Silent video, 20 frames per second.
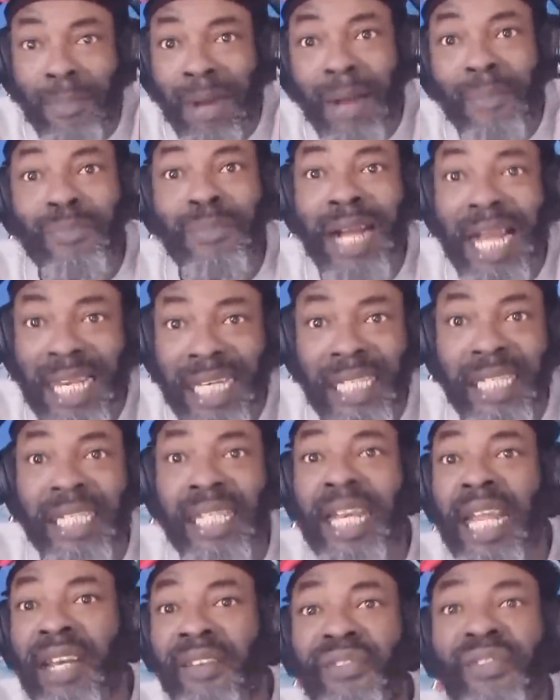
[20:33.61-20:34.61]
Bob Marley
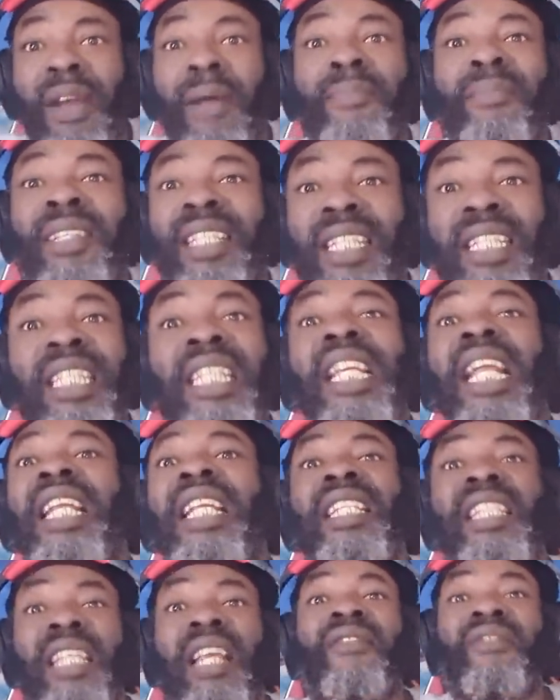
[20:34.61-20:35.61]
dead from the
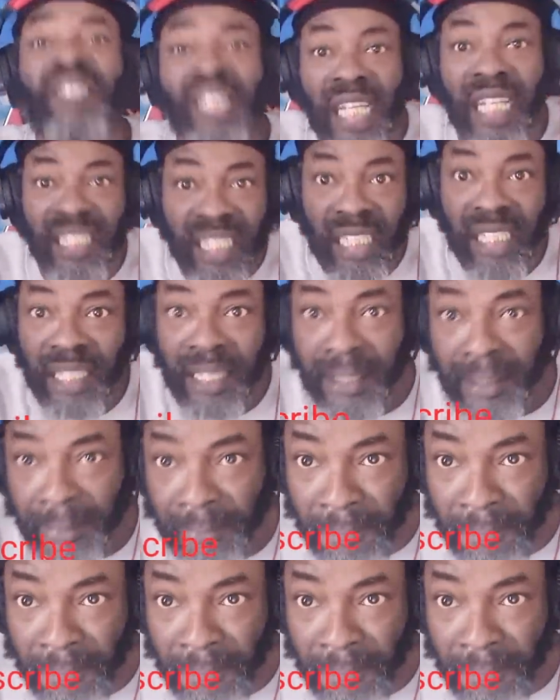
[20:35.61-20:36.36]
70s.